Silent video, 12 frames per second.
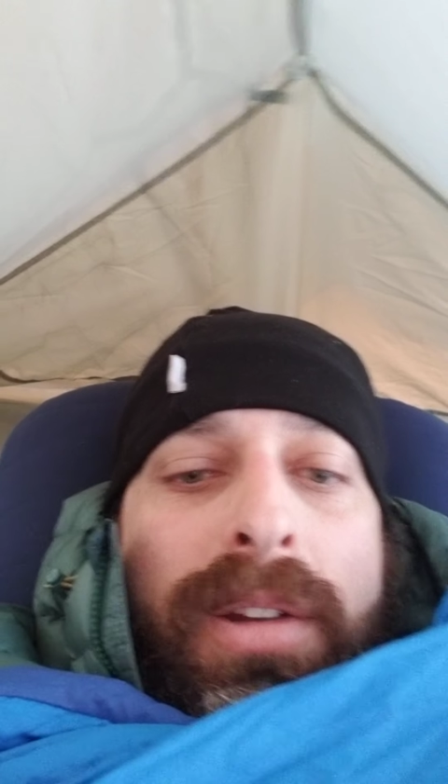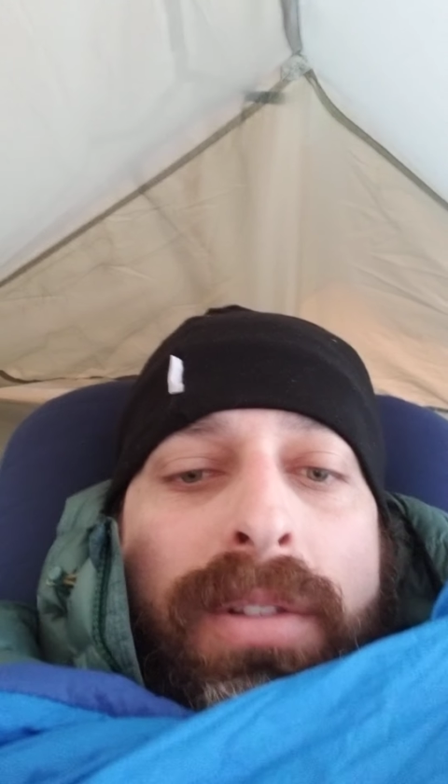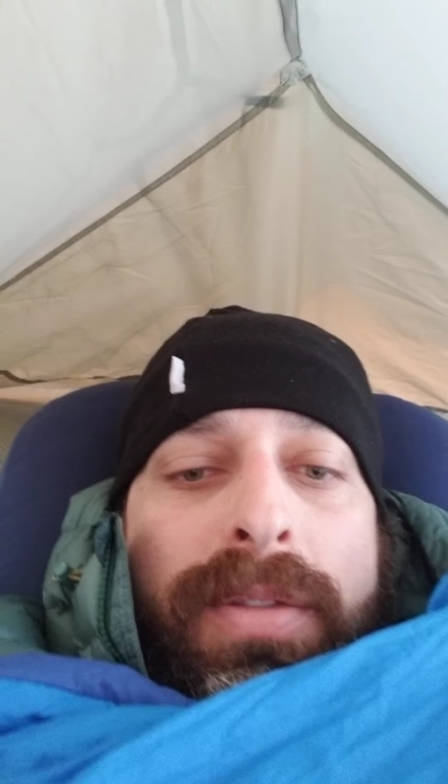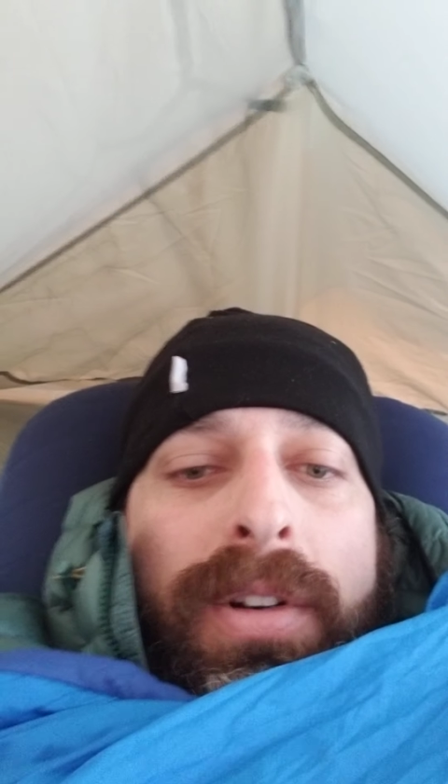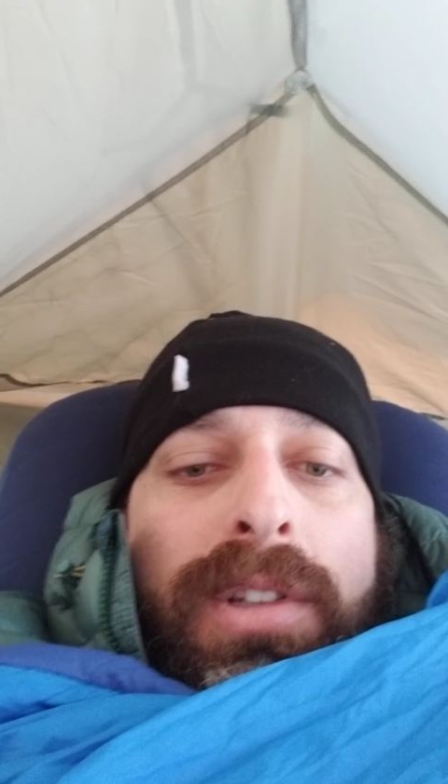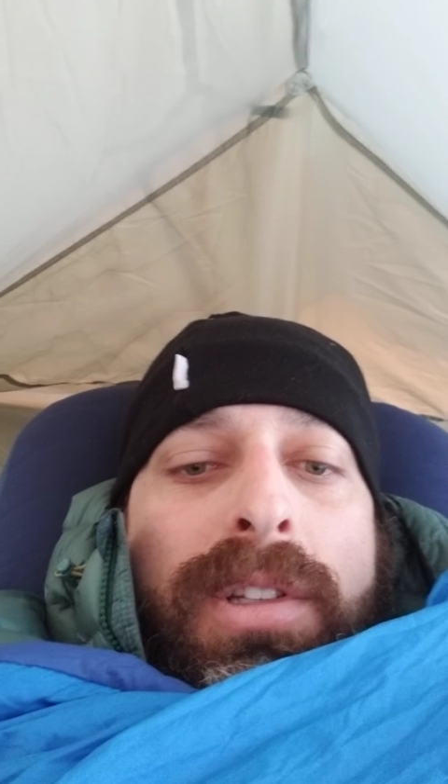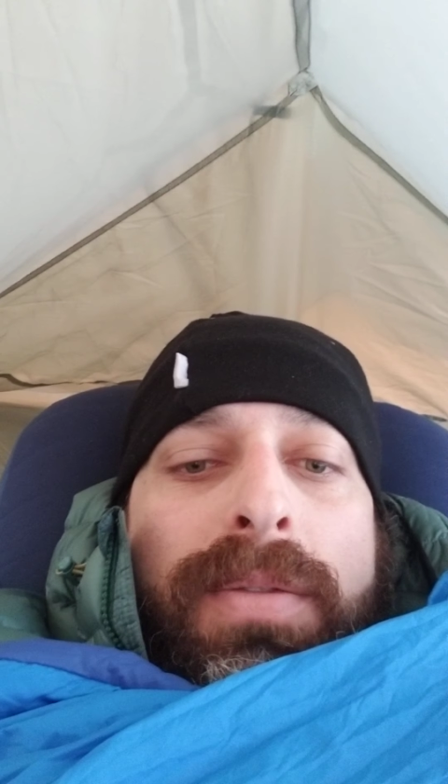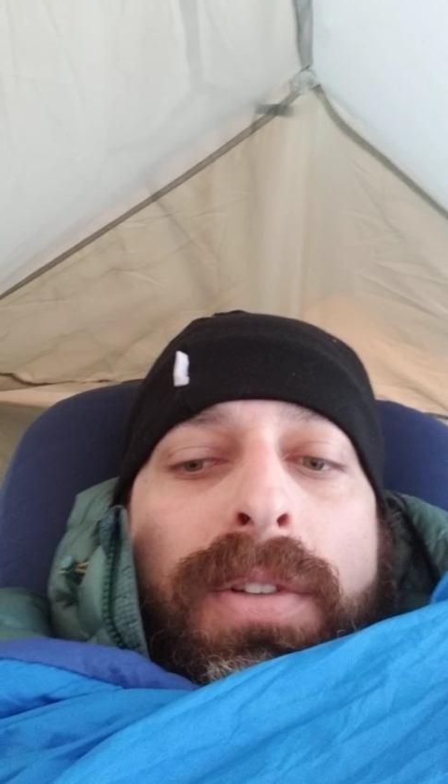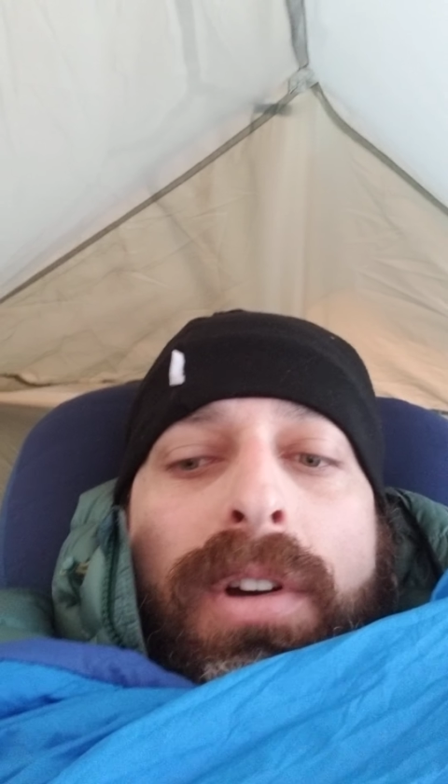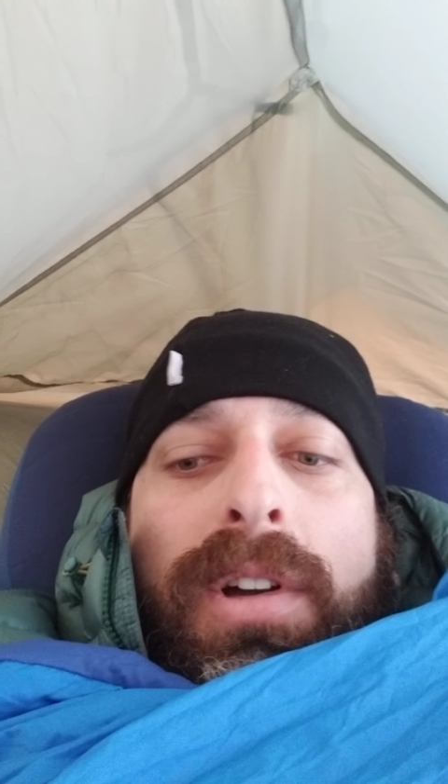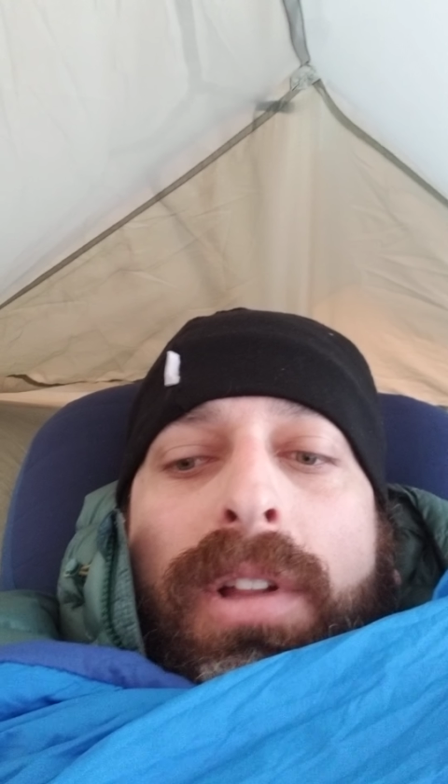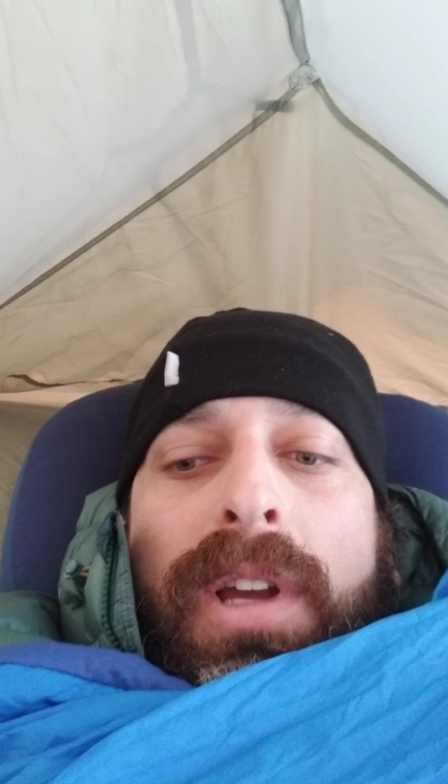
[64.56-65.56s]
First of
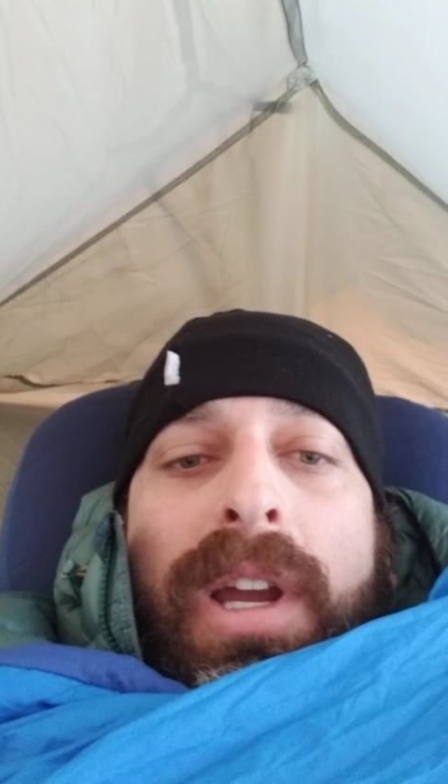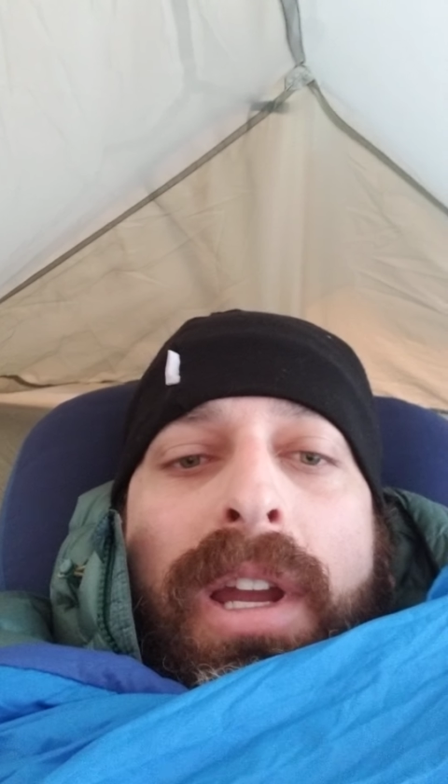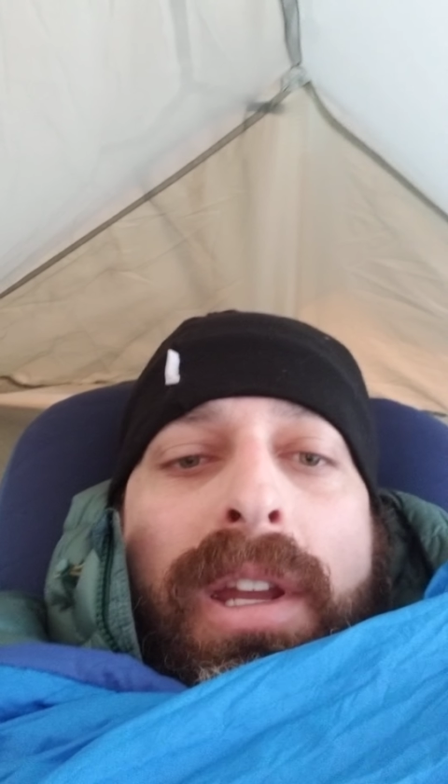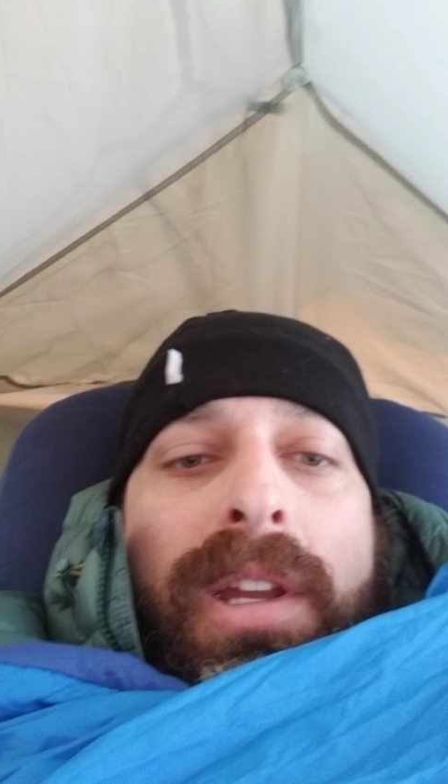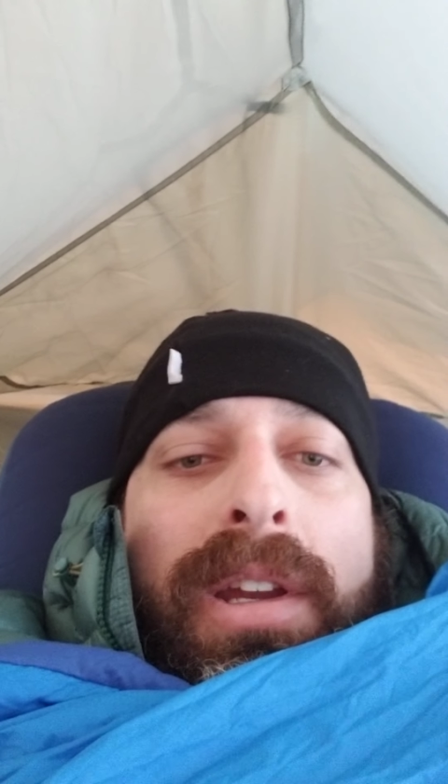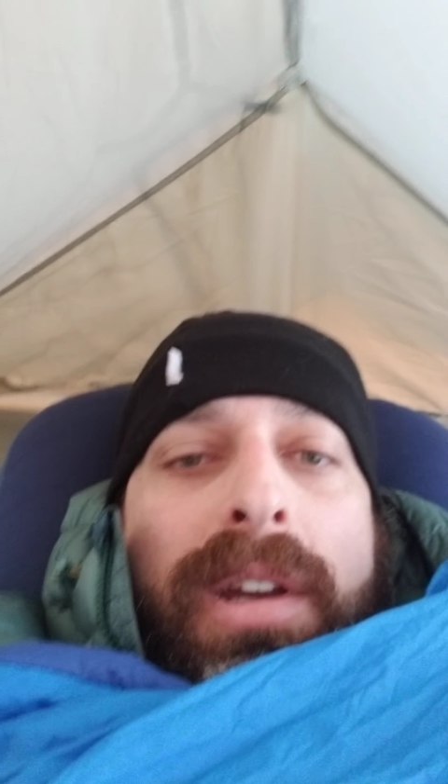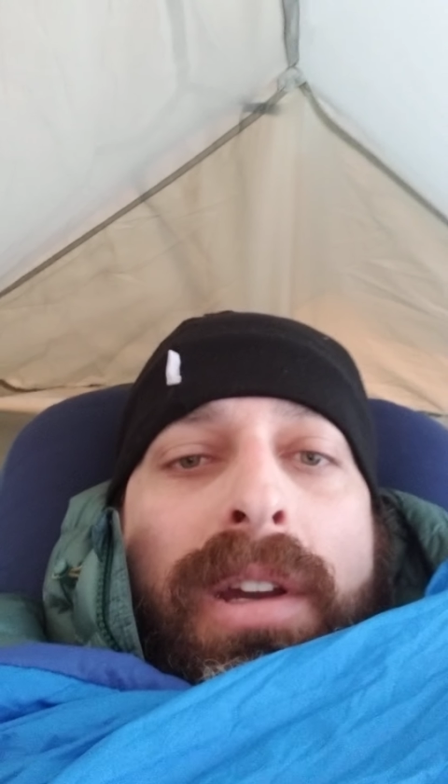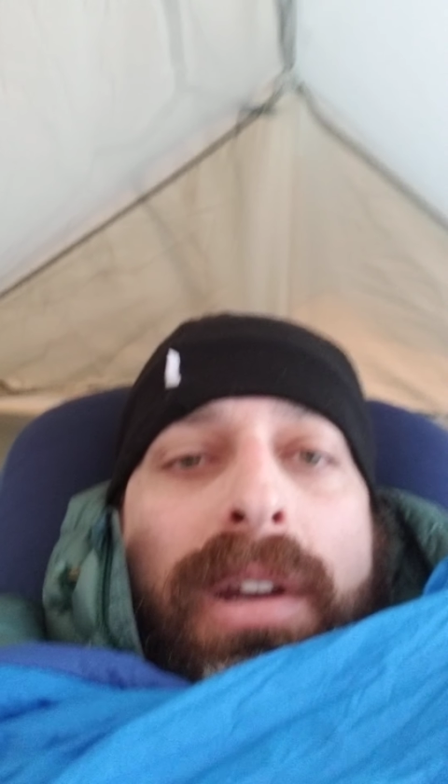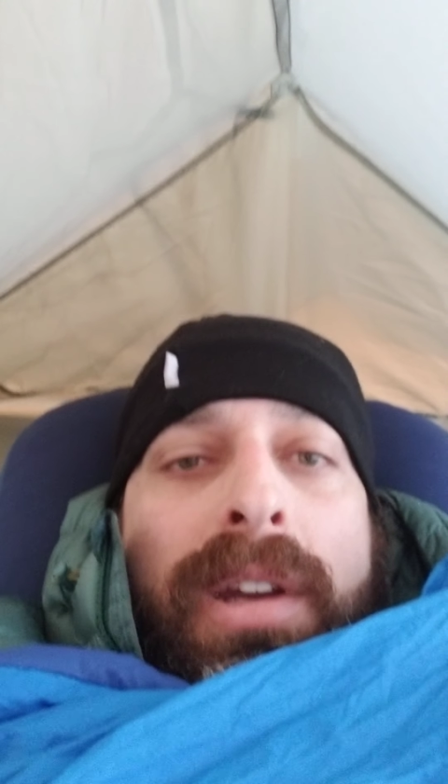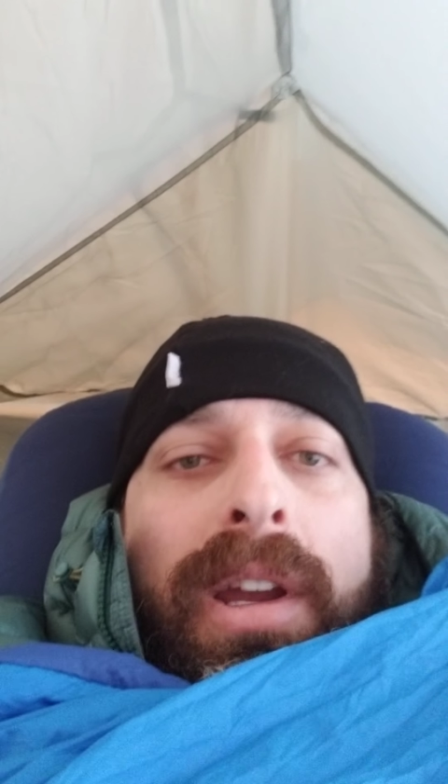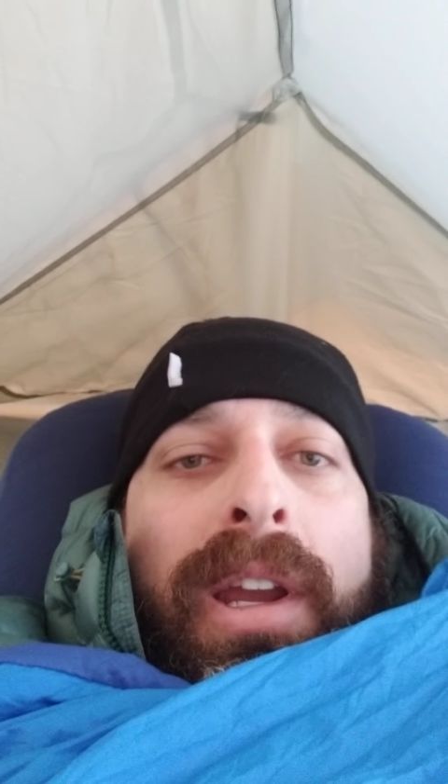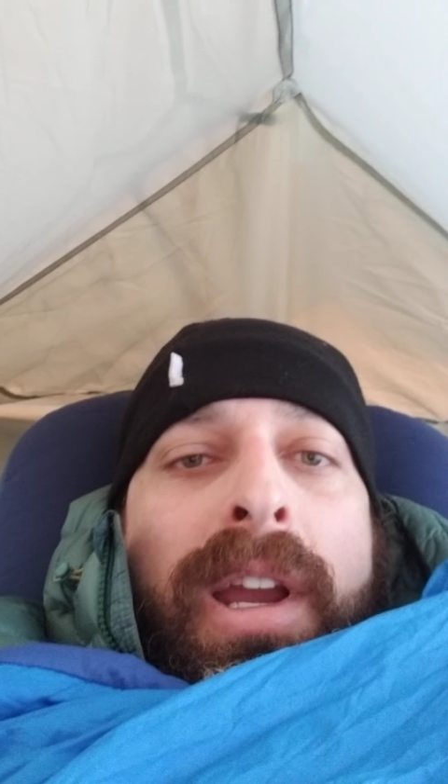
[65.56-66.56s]
all,
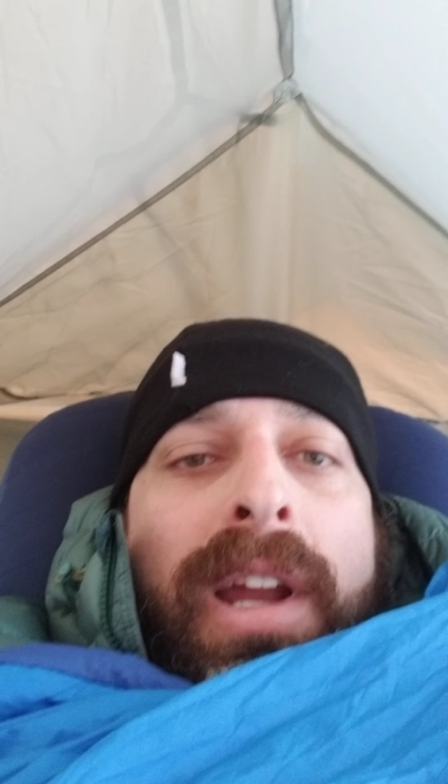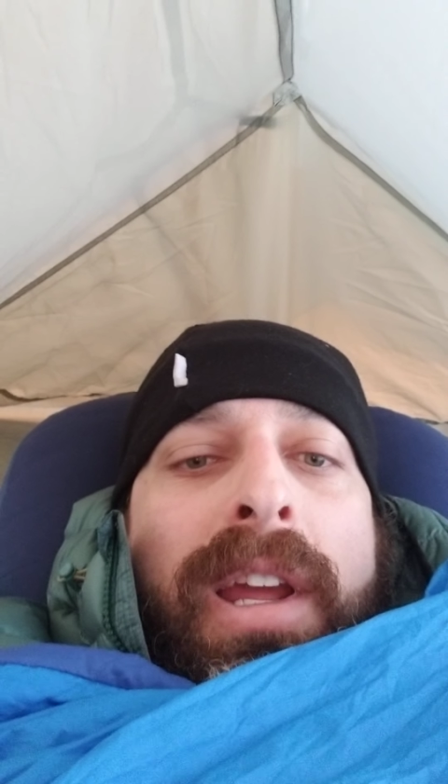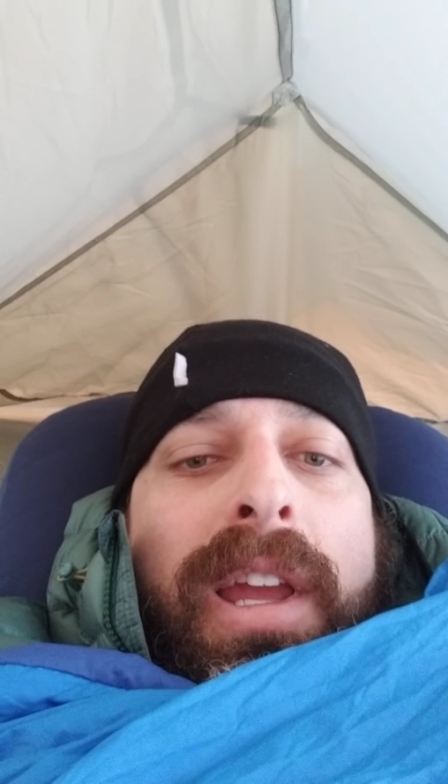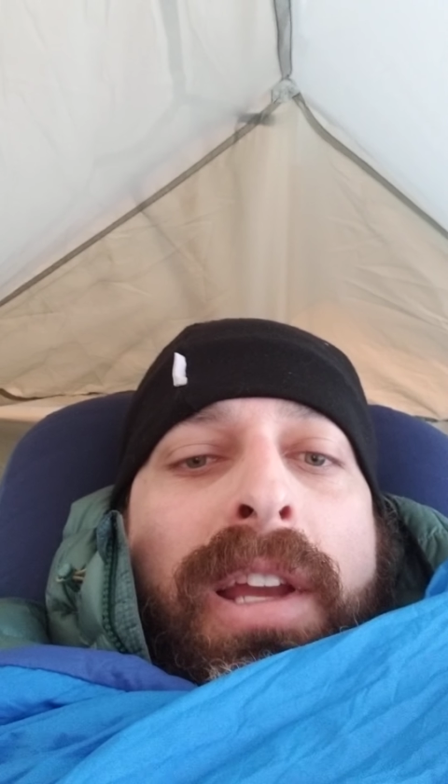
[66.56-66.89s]
I kind of